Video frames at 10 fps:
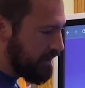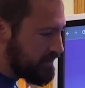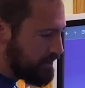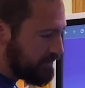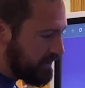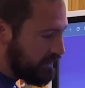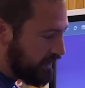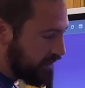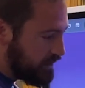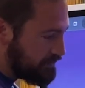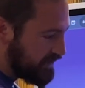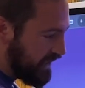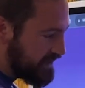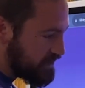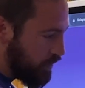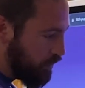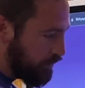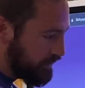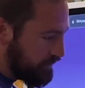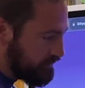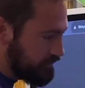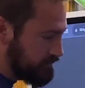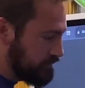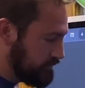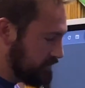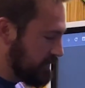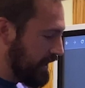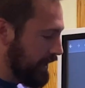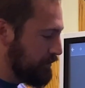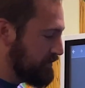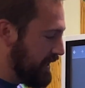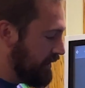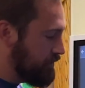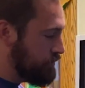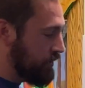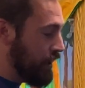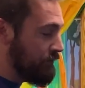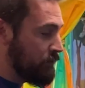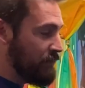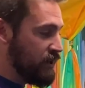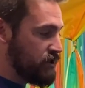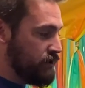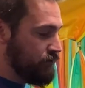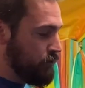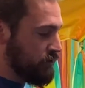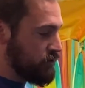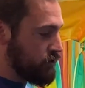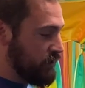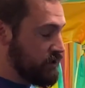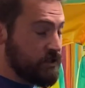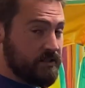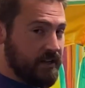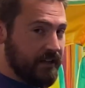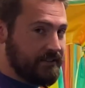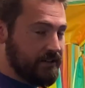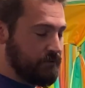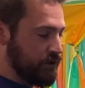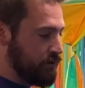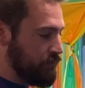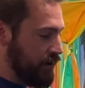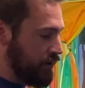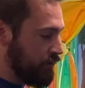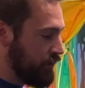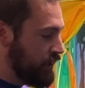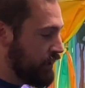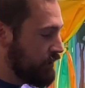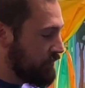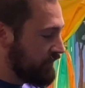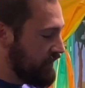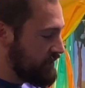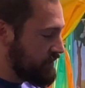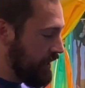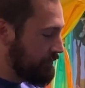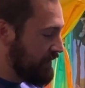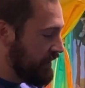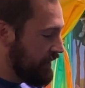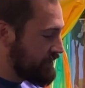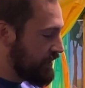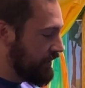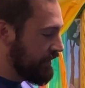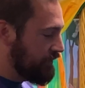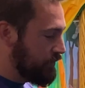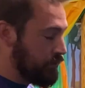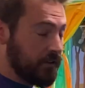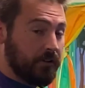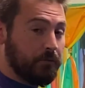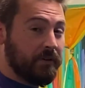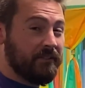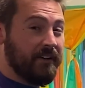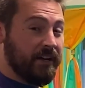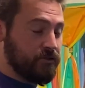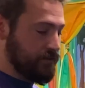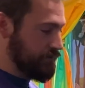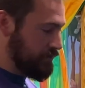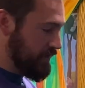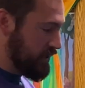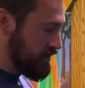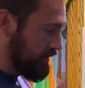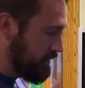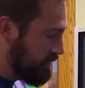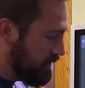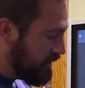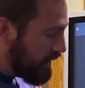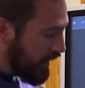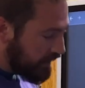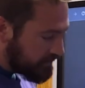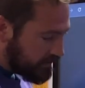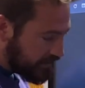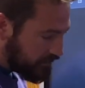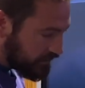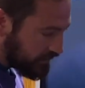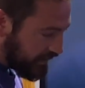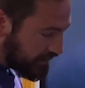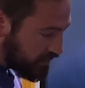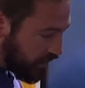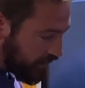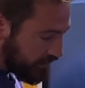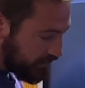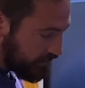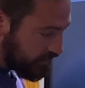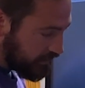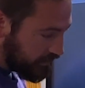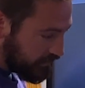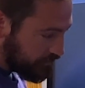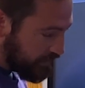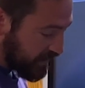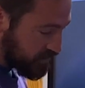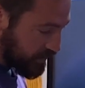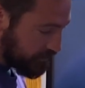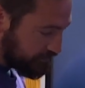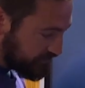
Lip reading: simply click place hold. It will take you to a confirmation of order screen just like it did with the borrow, but this time it's going to give you a little bit of extra information. Underneath your linked card picture,